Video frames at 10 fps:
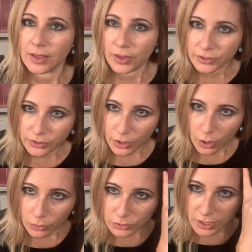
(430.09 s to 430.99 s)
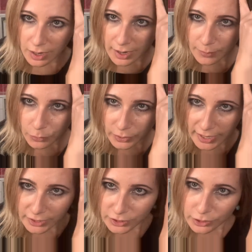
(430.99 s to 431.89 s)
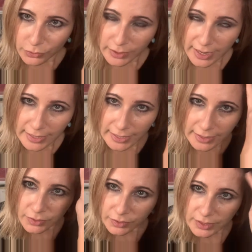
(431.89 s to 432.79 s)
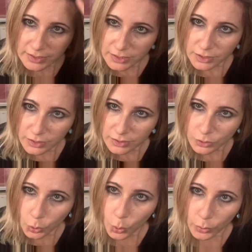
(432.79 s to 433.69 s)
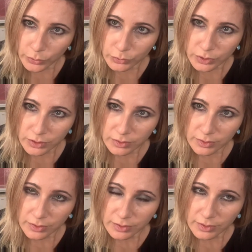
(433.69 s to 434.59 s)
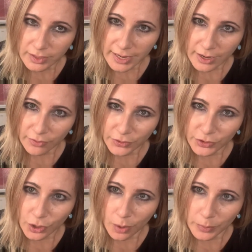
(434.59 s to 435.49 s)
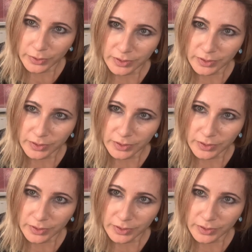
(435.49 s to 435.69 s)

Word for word: So the whole time we're actually creating this coiled hair at the top.